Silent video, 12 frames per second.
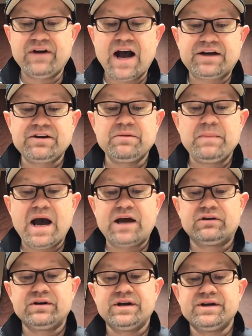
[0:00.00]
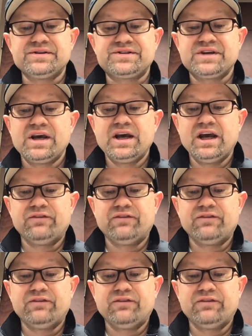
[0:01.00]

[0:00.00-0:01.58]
fact of the matter is,